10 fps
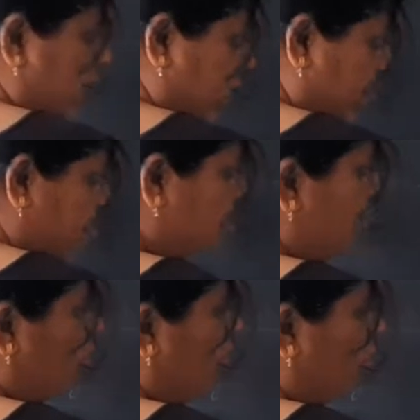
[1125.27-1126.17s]
If you
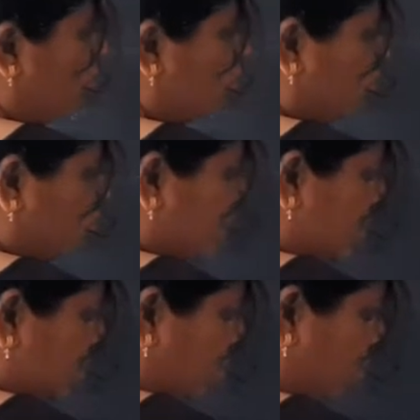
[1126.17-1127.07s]
draw also
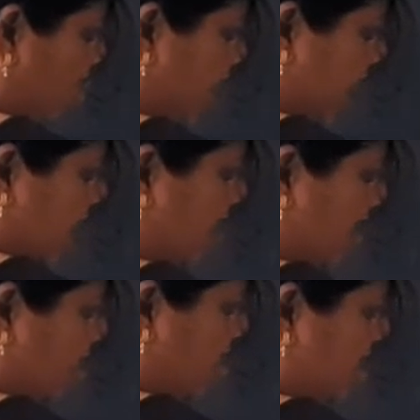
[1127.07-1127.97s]
this whole angle,
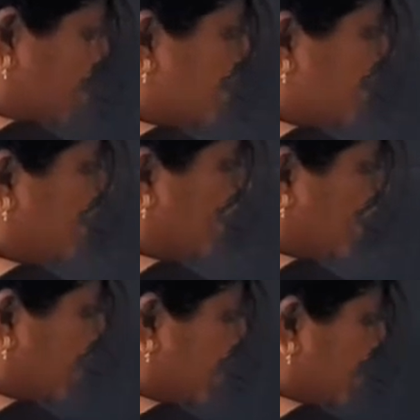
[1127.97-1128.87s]
what you consider
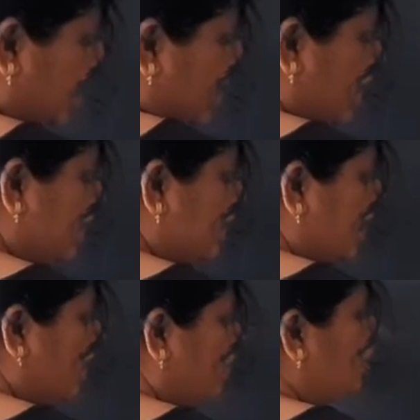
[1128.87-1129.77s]
I is
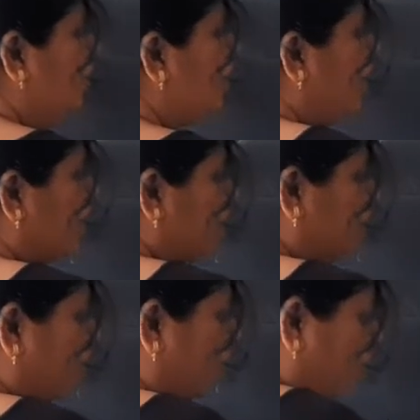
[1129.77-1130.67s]
equal to R.
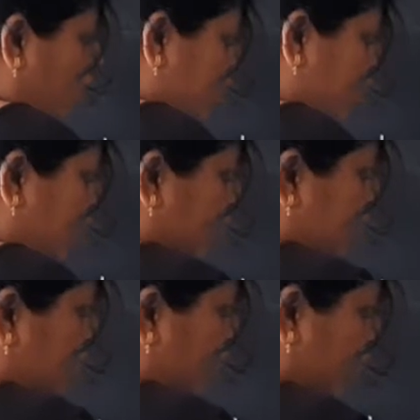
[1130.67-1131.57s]
If you draw the
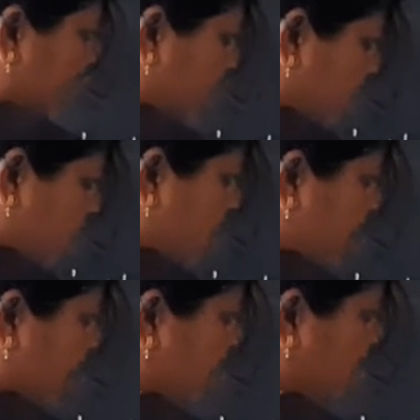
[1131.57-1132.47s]
lines very
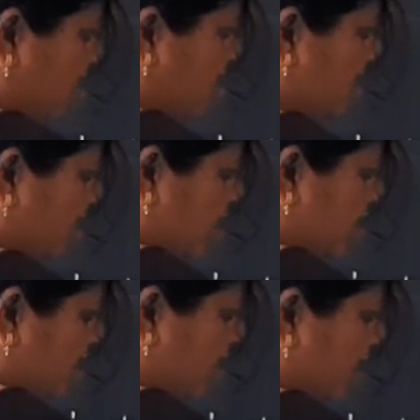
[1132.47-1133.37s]
narrow also,
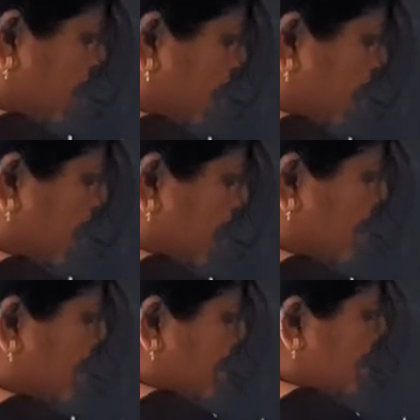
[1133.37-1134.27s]
this will be I,
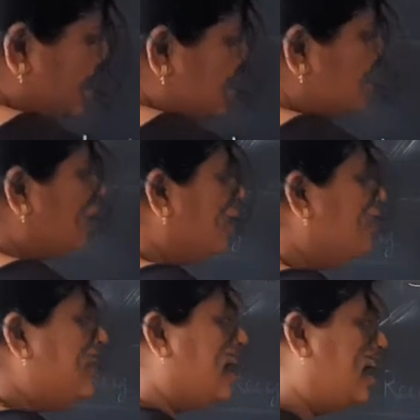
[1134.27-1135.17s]
this will
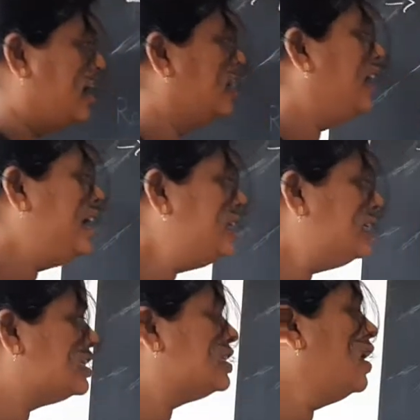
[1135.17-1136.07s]
be R. Like
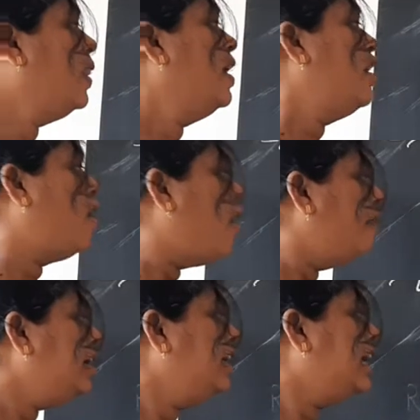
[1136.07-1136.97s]
this. How
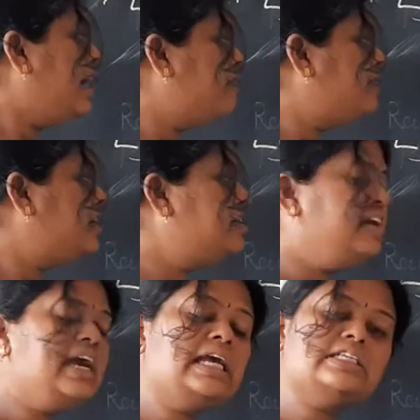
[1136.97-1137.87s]
many ever
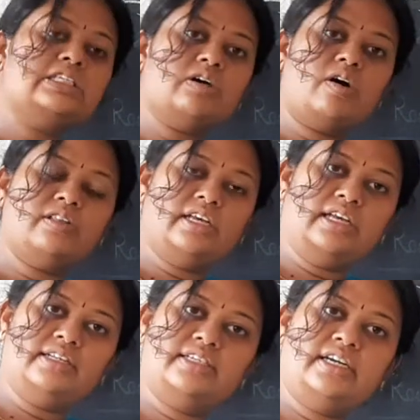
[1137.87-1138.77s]
rays on the
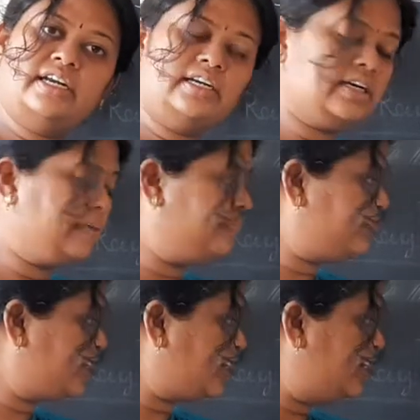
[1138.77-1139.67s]
incident
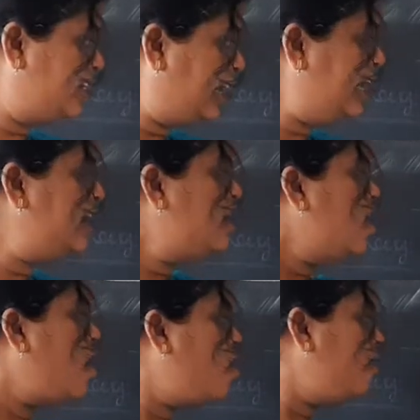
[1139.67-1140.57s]
ray,
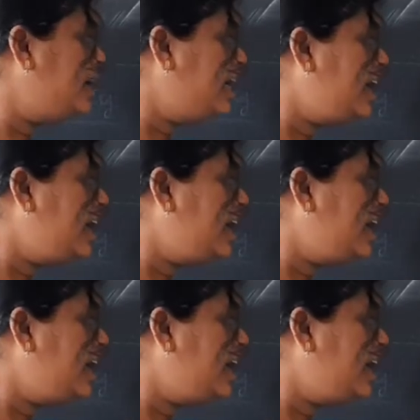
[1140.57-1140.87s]
how many